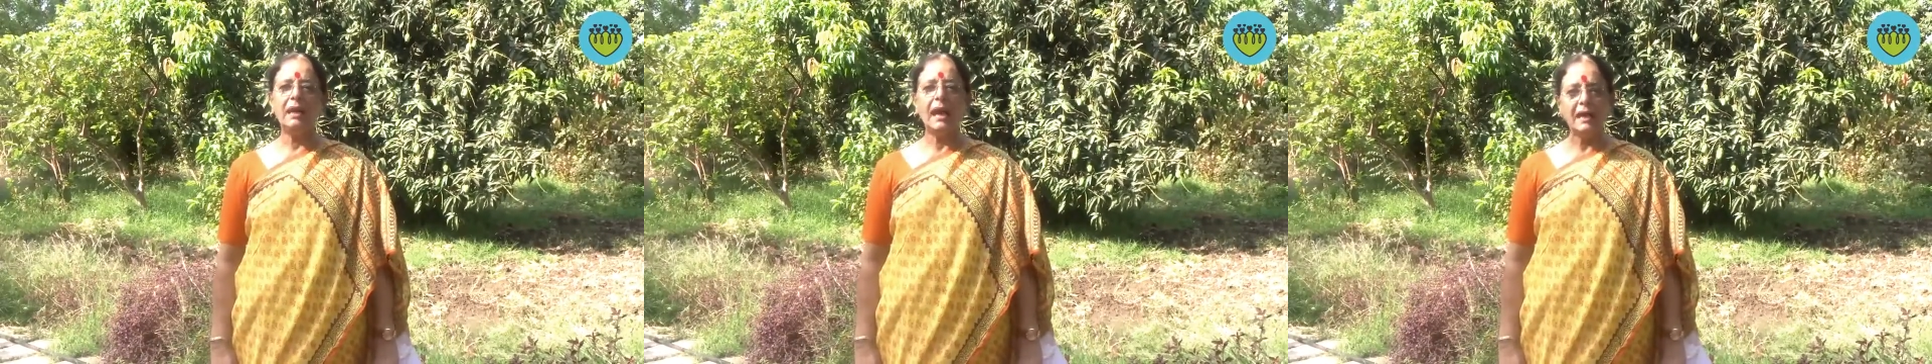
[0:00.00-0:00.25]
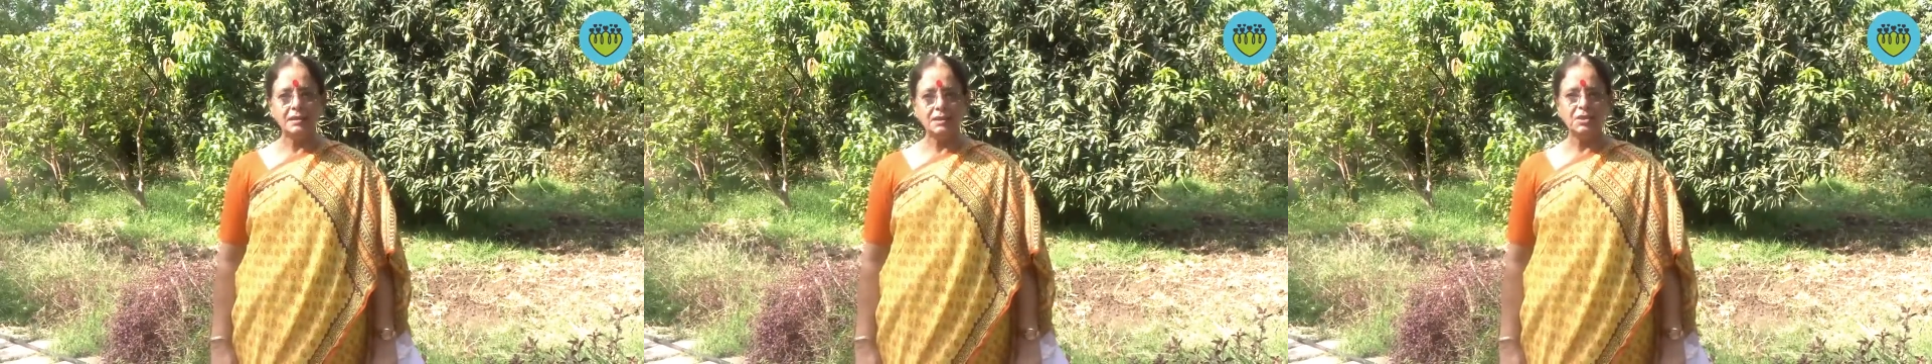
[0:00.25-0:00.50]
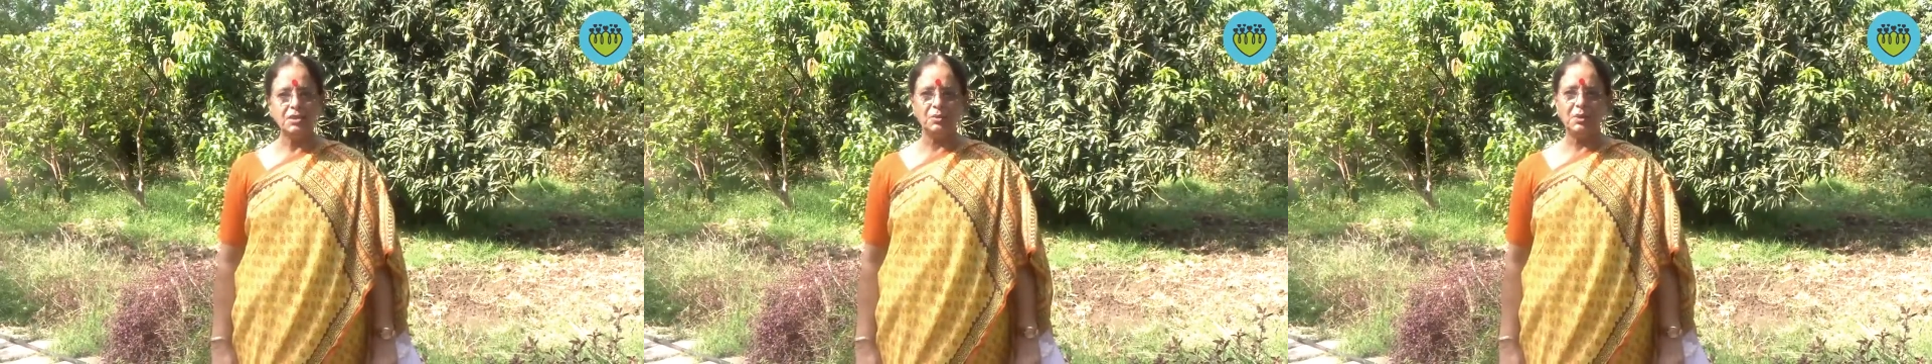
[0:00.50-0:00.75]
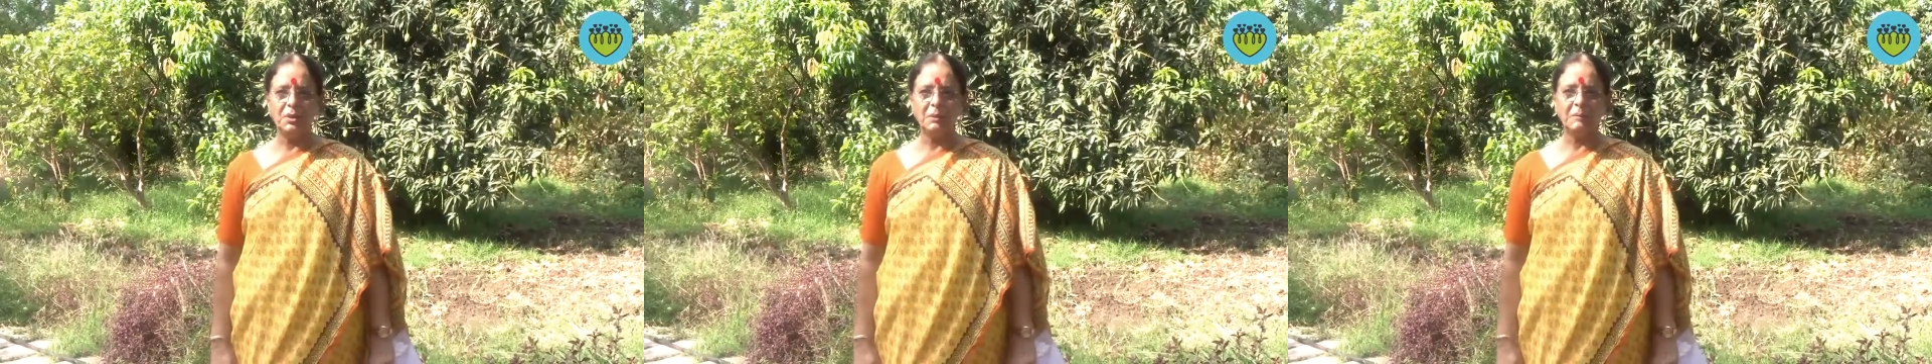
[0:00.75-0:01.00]

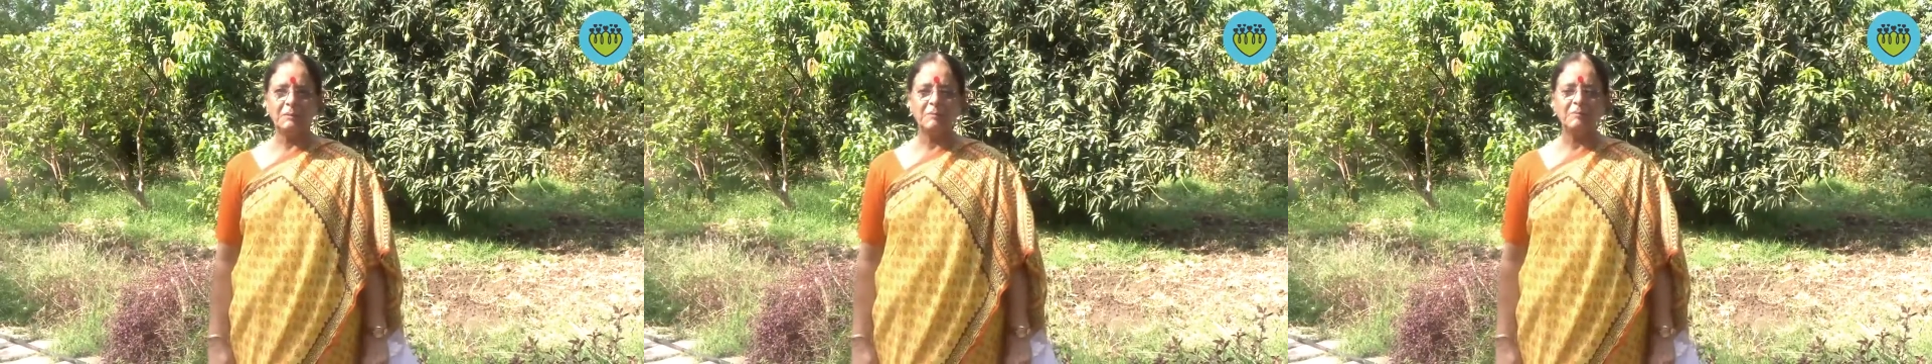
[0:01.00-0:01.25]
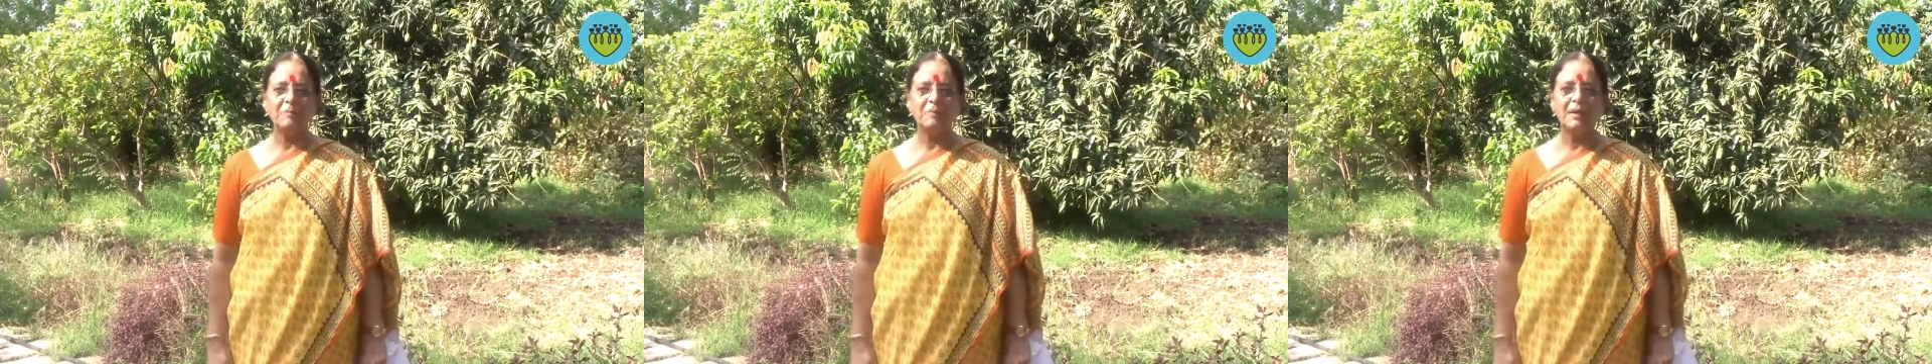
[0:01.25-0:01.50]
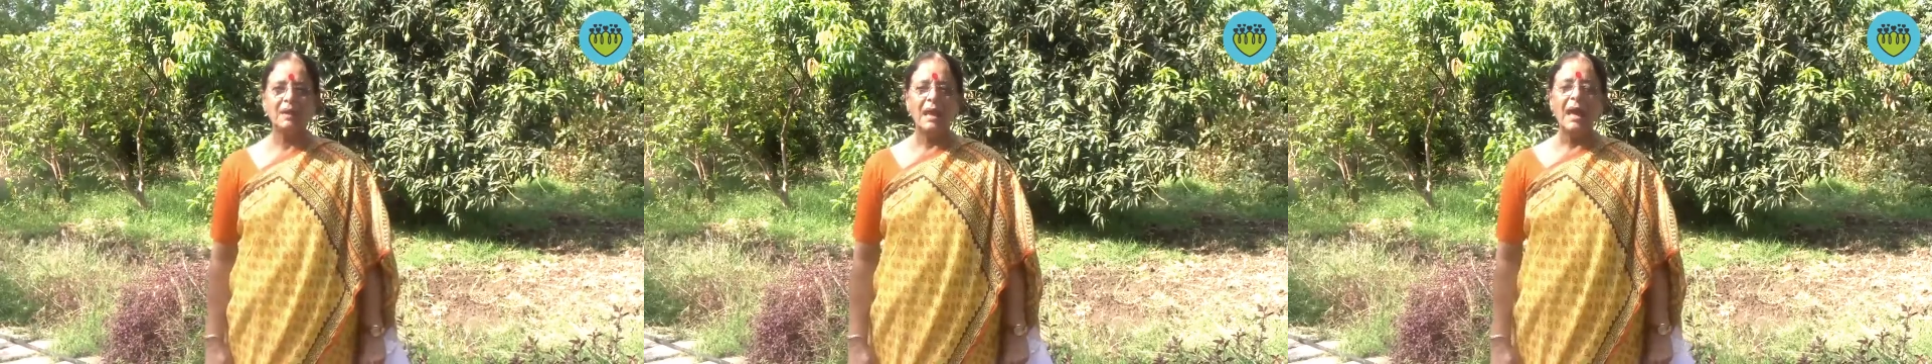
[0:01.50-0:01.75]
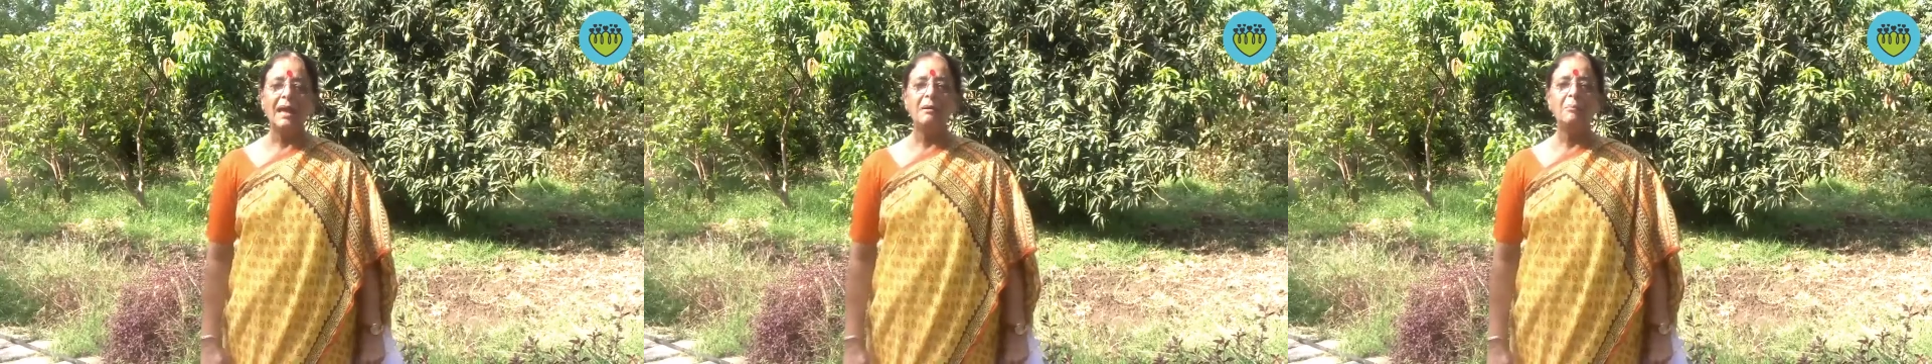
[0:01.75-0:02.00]
attitude
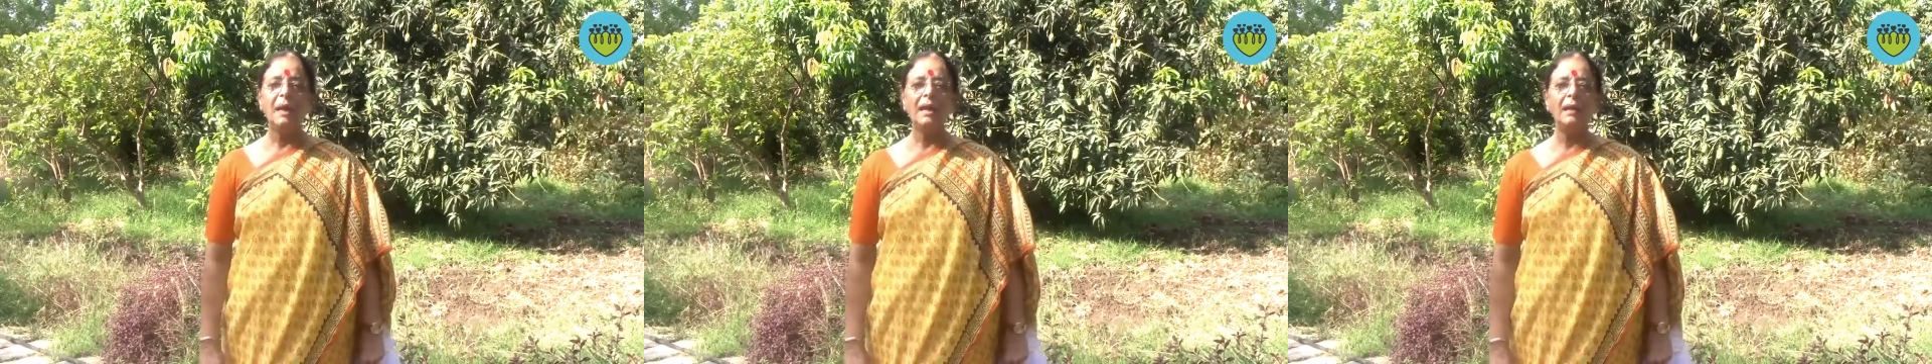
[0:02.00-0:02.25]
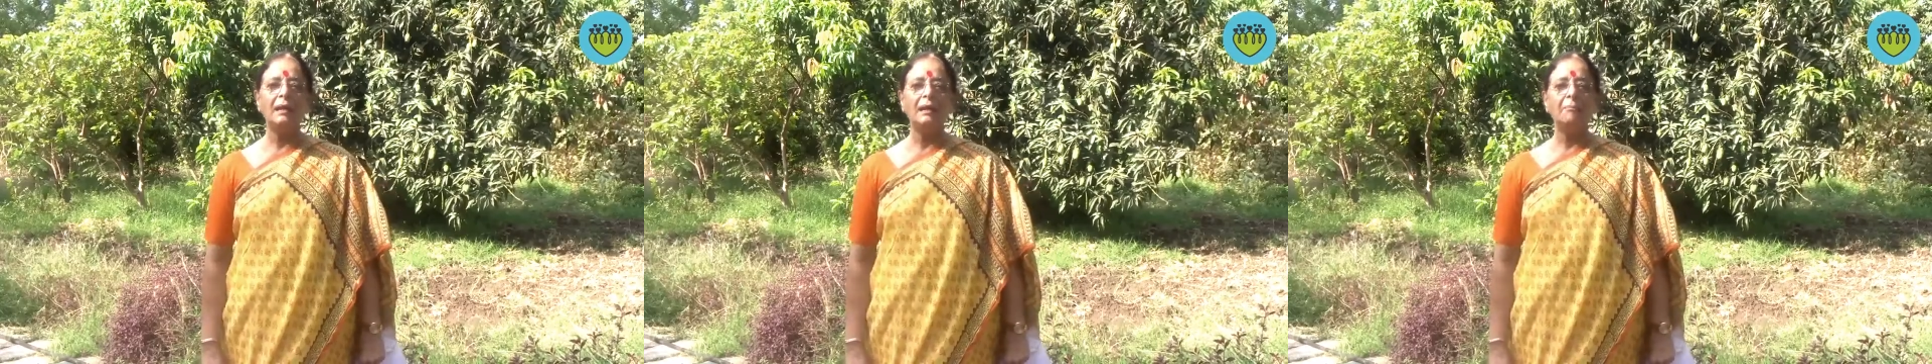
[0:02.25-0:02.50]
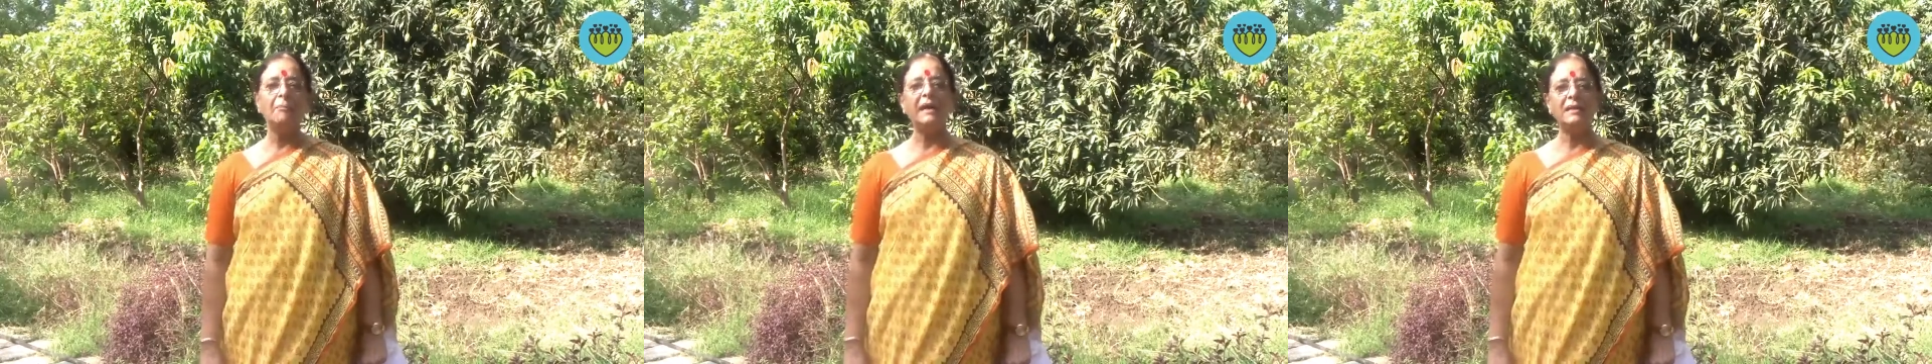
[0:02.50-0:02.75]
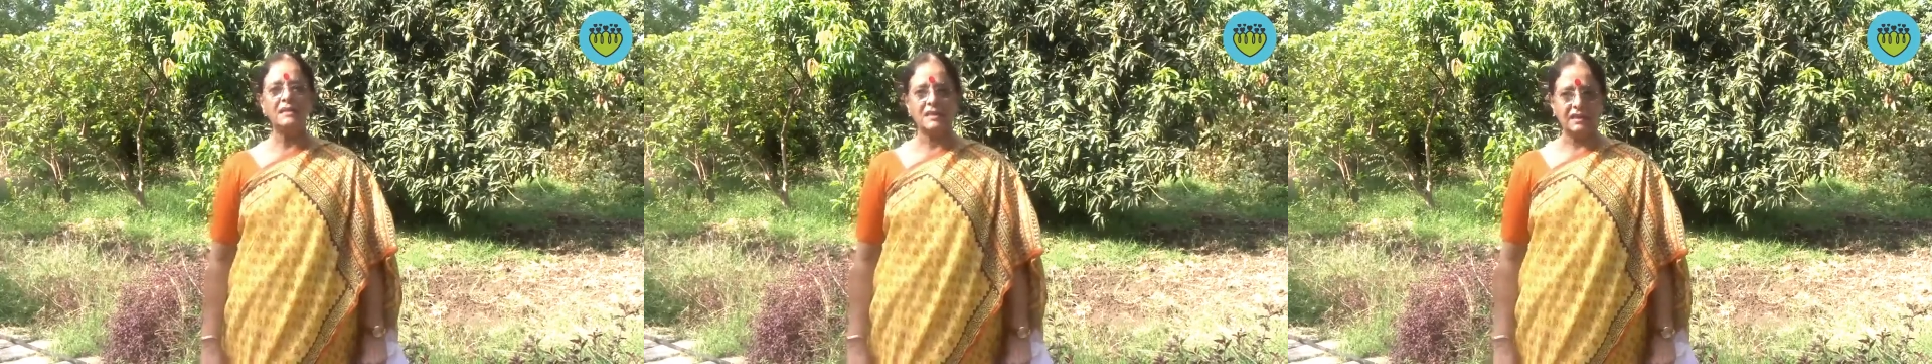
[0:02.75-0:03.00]
and my
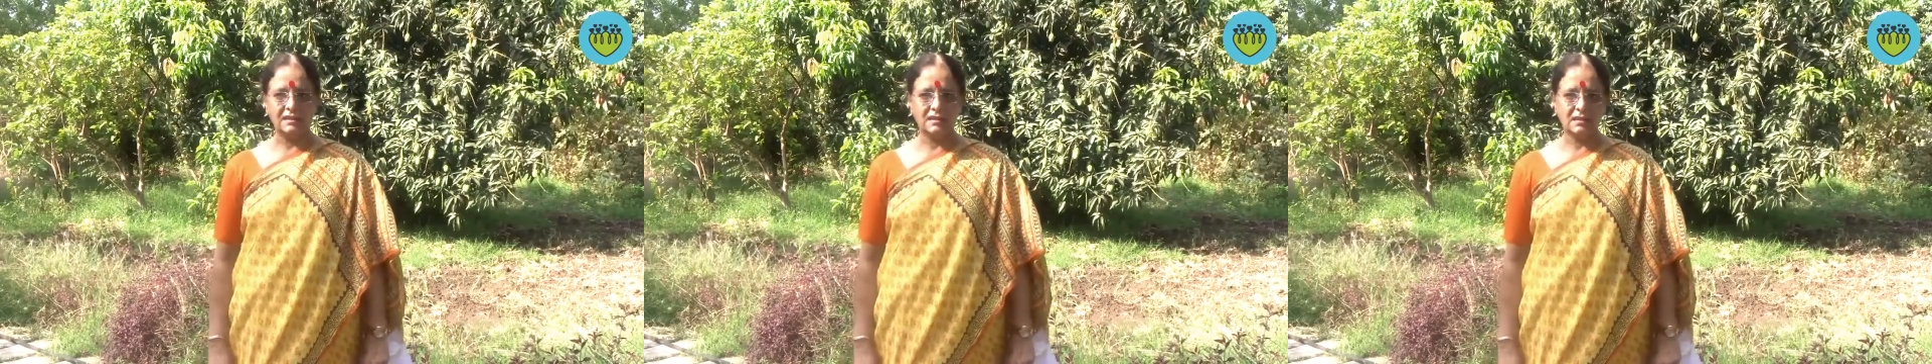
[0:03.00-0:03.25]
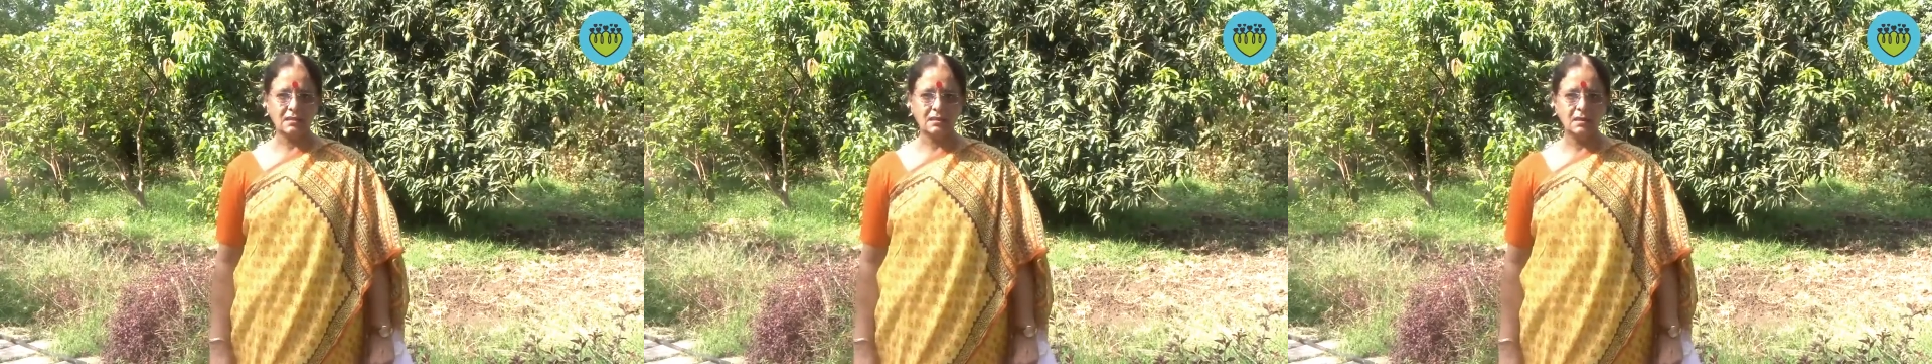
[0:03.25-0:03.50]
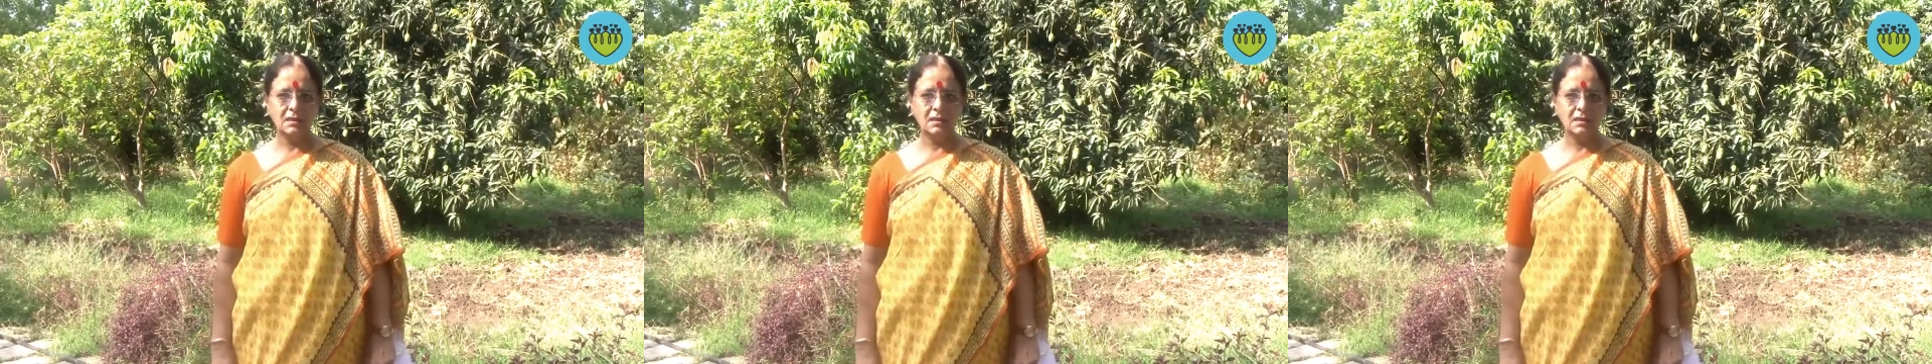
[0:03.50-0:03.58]
mindset.